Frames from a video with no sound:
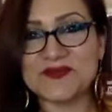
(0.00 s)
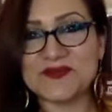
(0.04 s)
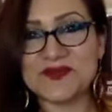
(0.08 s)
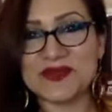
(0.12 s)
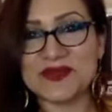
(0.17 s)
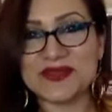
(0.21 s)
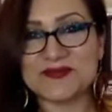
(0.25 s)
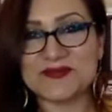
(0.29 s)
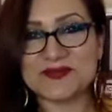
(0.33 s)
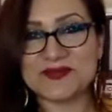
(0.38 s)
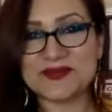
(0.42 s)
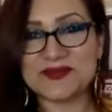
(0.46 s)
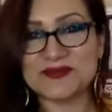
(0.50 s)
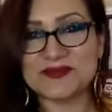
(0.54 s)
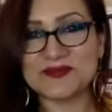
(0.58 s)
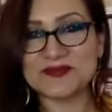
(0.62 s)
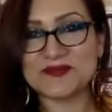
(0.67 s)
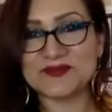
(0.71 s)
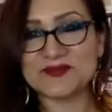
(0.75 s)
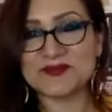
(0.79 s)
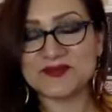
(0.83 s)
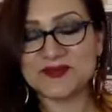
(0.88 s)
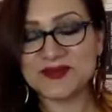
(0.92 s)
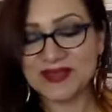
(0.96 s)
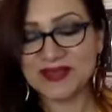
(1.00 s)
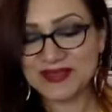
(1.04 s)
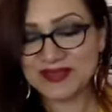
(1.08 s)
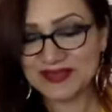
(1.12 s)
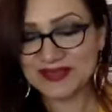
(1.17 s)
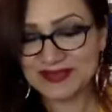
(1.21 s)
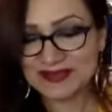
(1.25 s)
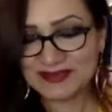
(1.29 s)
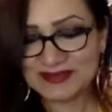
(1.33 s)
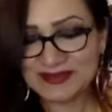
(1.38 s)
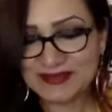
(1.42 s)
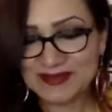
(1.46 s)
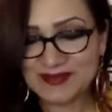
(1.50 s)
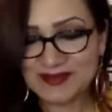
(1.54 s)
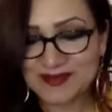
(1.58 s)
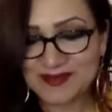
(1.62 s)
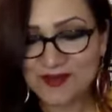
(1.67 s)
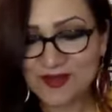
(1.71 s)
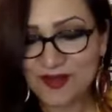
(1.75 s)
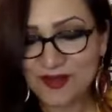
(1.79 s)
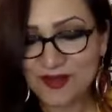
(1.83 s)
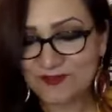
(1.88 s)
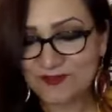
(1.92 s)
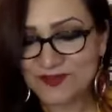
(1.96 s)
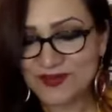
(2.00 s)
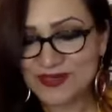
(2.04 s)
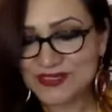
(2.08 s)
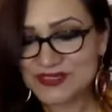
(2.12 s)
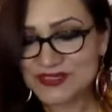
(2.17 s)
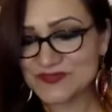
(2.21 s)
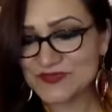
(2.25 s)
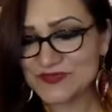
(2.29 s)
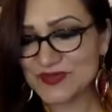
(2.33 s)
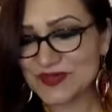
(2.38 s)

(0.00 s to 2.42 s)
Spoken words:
we are able to accomplish.